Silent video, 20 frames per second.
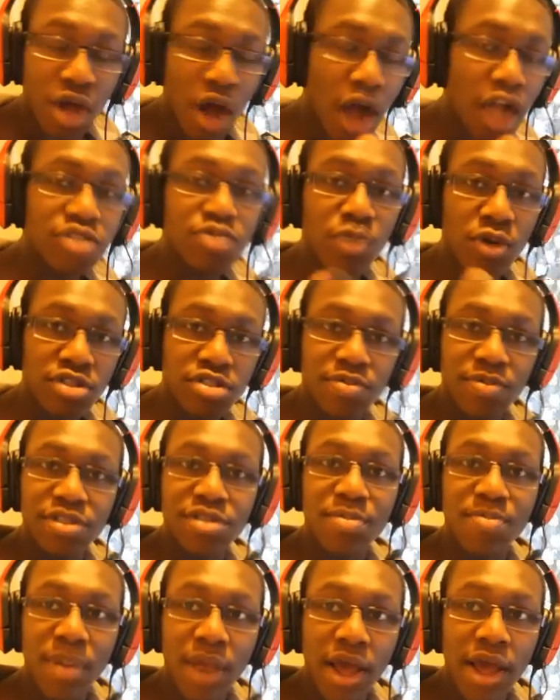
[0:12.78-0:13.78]
Guys want me
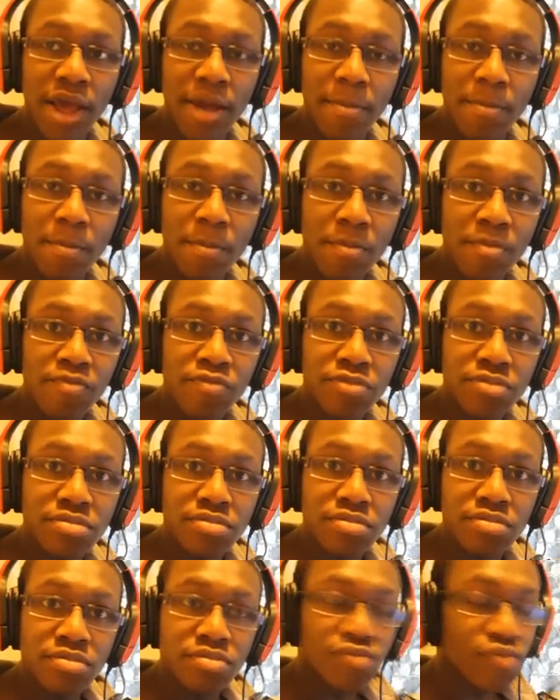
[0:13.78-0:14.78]
to play it.
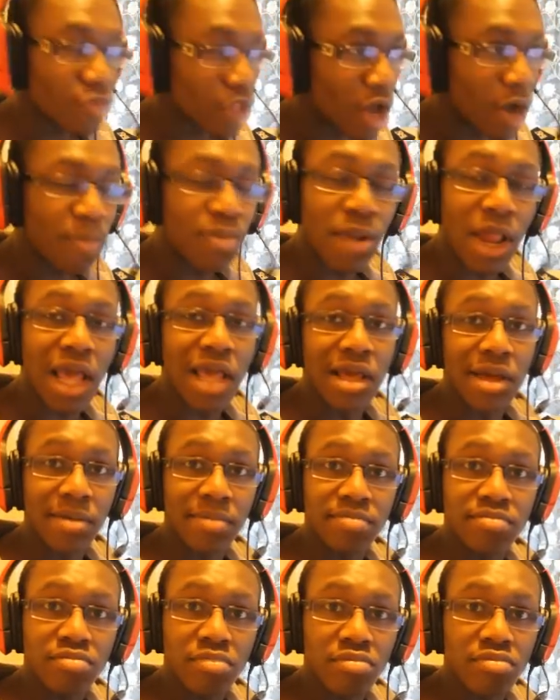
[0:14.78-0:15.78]
I'll play
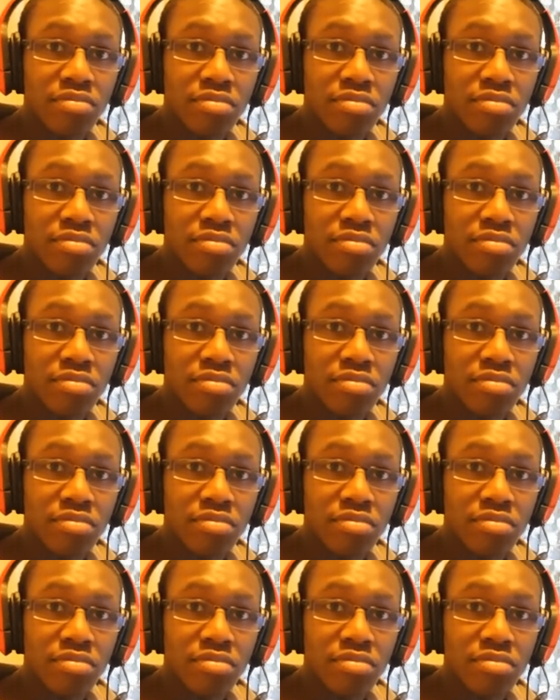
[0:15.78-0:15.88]
it.